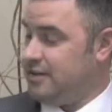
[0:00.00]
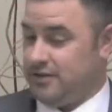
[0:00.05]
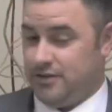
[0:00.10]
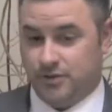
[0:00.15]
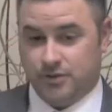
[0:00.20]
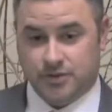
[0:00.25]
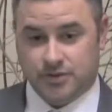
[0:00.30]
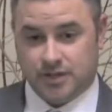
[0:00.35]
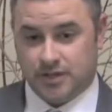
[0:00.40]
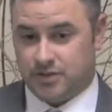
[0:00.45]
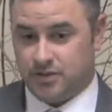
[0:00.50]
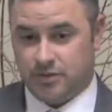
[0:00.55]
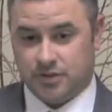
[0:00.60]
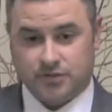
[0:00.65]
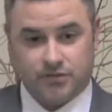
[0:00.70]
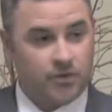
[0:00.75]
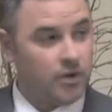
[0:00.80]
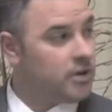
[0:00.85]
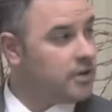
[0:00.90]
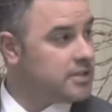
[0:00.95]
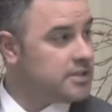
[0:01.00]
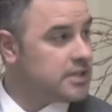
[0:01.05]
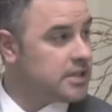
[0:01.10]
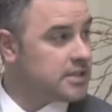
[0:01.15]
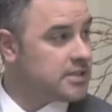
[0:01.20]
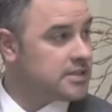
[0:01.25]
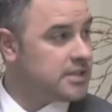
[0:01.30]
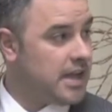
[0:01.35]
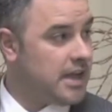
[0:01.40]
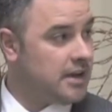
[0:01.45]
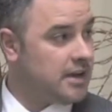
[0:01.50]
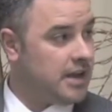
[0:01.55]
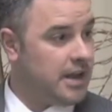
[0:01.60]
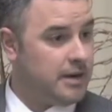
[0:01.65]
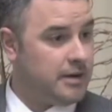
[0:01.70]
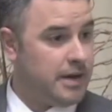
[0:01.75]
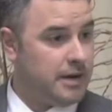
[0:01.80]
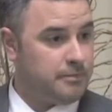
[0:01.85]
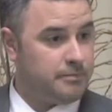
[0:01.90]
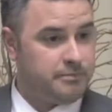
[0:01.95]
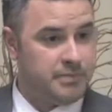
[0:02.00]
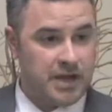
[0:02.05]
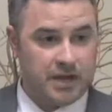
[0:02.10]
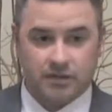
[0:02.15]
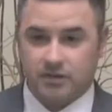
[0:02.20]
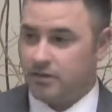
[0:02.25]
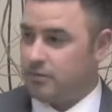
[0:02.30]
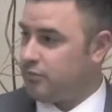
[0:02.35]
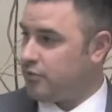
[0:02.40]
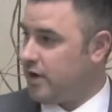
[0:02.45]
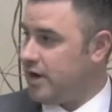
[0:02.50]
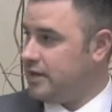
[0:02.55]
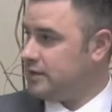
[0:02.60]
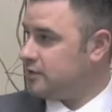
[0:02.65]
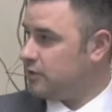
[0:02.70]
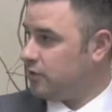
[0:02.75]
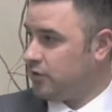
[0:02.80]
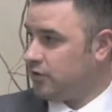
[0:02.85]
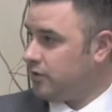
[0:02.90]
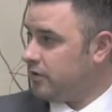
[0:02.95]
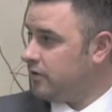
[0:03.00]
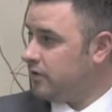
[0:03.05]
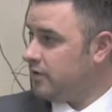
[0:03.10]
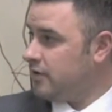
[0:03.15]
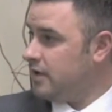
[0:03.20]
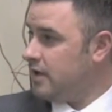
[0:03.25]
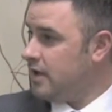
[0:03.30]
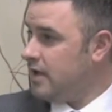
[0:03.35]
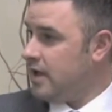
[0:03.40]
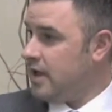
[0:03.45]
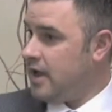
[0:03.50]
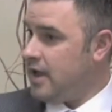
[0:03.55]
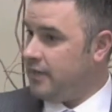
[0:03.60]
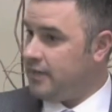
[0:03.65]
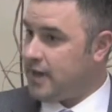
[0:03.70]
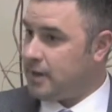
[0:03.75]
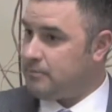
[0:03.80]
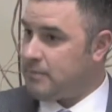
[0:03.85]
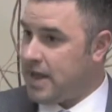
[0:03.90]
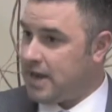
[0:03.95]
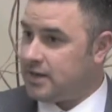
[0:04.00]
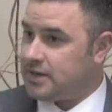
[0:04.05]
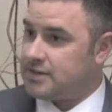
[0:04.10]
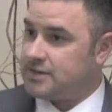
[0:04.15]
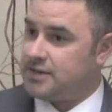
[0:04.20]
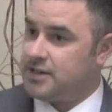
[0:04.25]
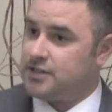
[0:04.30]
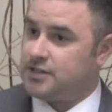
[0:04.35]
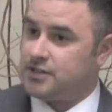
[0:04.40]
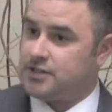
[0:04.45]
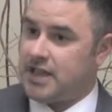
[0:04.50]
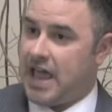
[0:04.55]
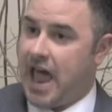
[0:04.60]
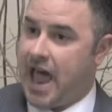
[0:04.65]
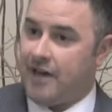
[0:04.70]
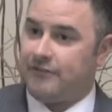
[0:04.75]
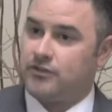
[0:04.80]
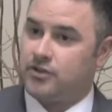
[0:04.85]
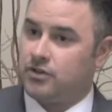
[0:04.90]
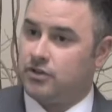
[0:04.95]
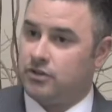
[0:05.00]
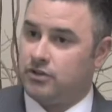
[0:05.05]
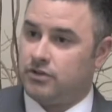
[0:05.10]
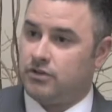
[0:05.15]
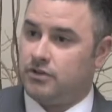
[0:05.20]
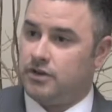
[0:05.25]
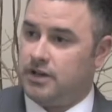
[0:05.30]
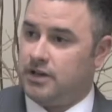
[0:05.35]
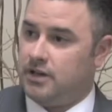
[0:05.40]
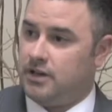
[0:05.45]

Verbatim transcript: use it to its fullest extent, and, and pick their brains, learn, and then make decisions after learning.